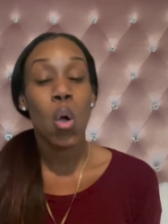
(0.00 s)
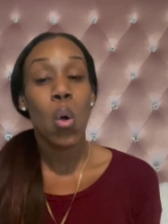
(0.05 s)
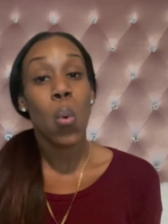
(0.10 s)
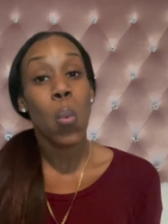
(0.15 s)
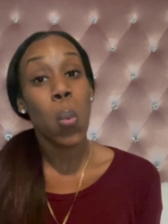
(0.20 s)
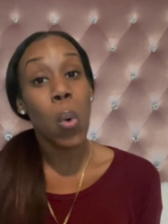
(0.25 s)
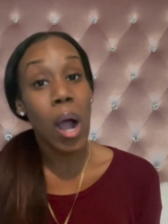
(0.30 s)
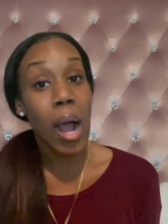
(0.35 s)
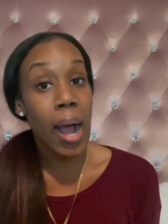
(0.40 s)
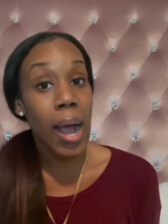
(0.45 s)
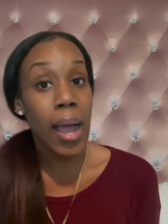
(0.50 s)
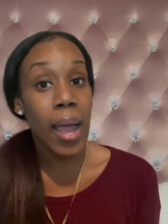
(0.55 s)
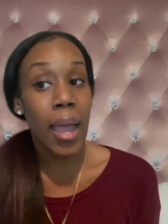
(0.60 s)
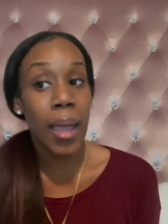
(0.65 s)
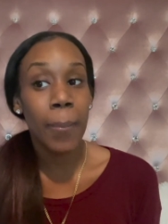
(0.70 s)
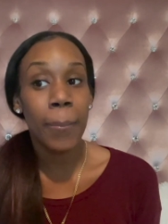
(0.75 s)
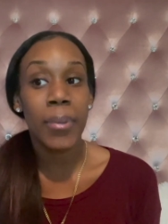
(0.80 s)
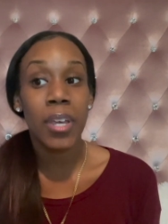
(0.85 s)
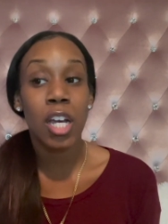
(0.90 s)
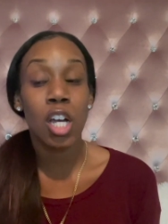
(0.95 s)

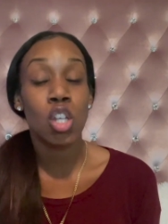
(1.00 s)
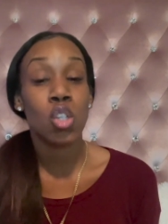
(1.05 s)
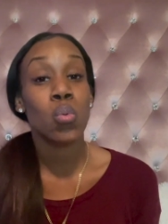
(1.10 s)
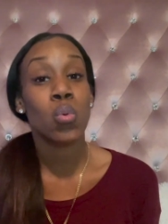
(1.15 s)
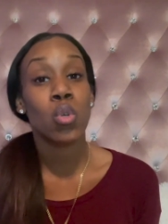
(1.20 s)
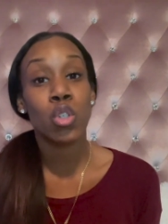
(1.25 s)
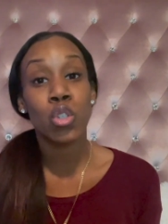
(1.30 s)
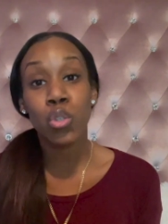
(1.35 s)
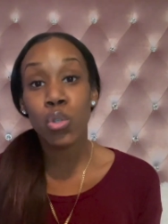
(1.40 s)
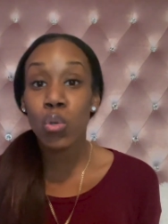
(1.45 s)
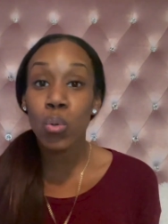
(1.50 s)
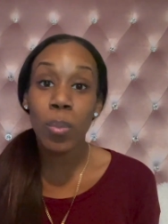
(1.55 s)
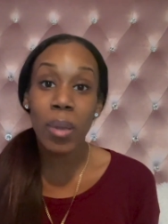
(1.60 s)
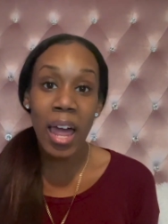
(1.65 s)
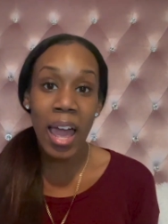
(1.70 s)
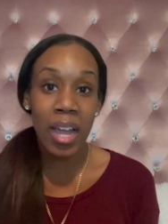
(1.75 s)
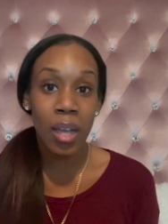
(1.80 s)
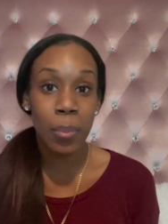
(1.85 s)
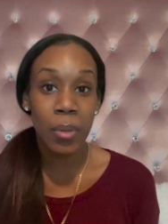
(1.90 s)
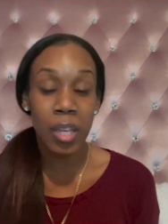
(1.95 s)
Why? Because we're two
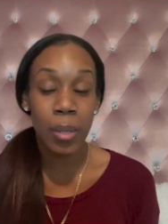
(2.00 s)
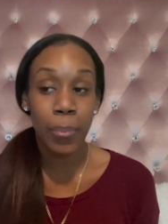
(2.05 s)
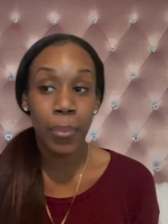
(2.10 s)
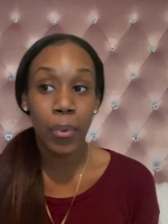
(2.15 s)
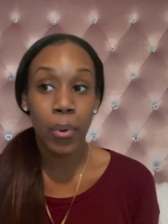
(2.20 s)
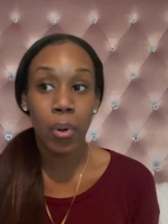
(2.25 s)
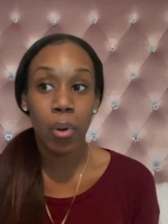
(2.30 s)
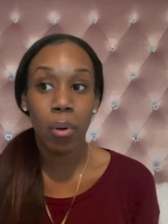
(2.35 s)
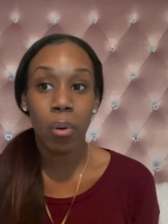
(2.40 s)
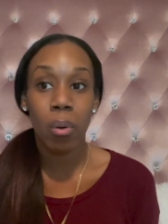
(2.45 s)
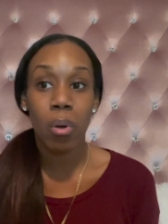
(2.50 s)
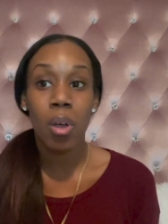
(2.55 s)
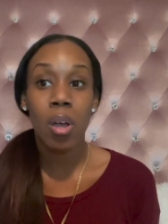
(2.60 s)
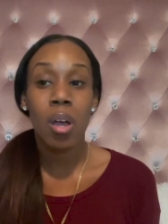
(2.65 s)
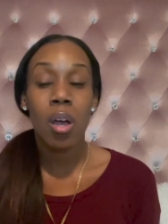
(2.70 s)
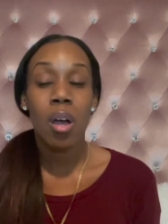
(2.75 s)
black people.